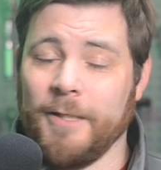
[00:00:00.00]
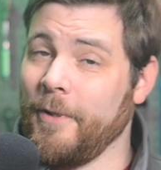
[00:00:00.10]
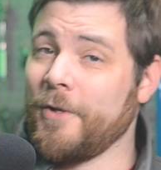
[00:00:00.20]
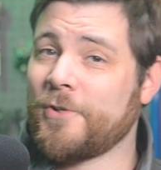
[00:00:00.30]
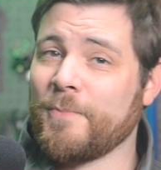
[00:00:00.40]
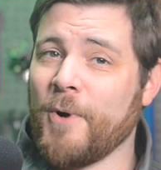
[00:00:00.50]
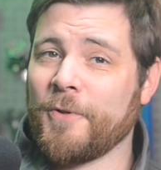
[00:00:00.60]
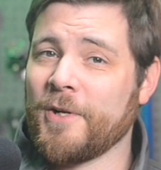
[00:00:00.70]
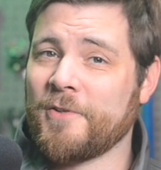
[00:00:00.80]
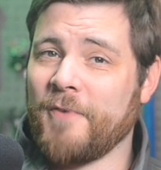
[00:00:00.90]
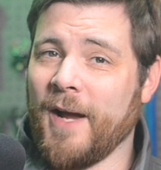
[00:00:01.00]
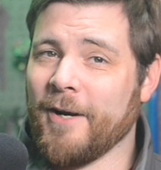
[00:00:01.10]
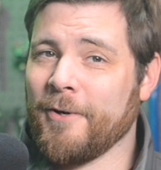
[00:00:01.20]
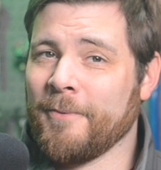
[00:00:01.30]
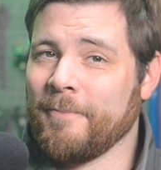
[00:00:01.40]
Where there's smoke, there's
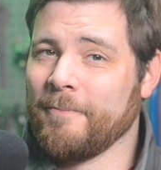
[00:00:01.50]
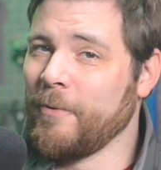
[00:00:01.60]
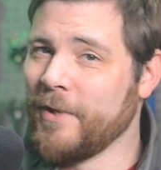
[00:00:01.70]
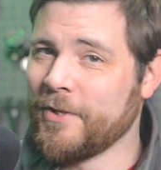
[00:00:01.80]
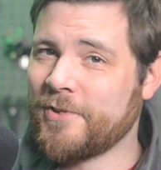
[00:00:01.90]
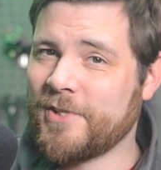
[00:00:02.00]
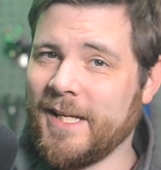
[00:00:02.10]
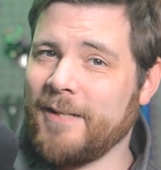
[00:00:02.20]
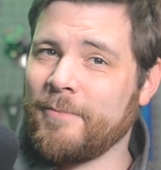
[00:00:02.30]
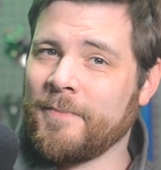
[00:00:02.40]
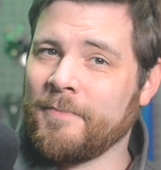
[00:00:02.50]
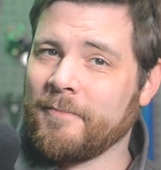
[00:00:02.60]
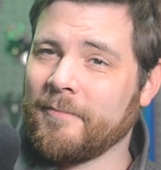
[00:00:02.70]
fire, but when there's steam,